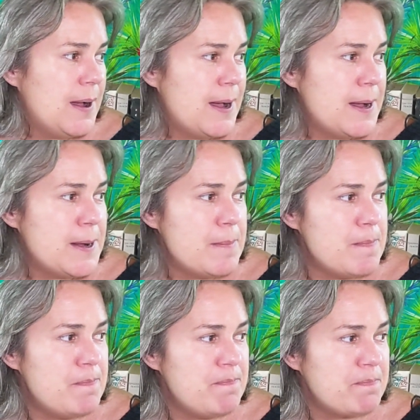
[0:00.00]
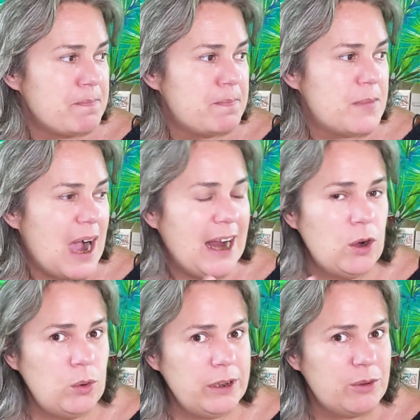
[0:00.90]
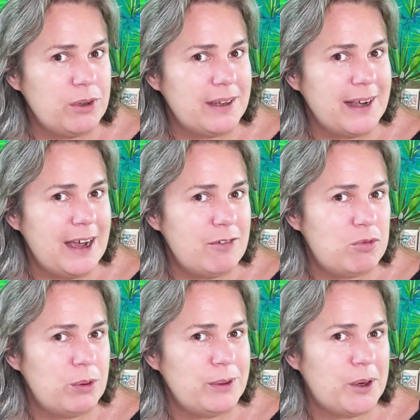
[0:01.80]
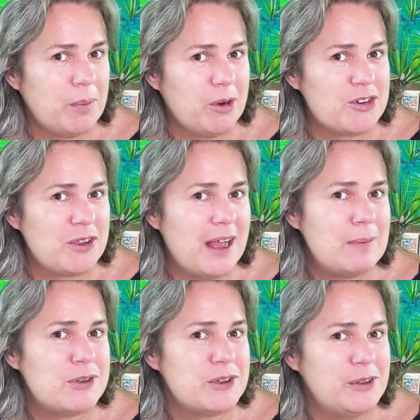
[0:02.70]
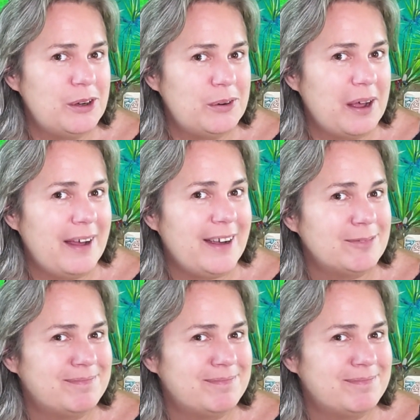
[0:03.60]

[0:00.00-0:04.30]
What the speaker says: I'd only really have one commercial option, don't I?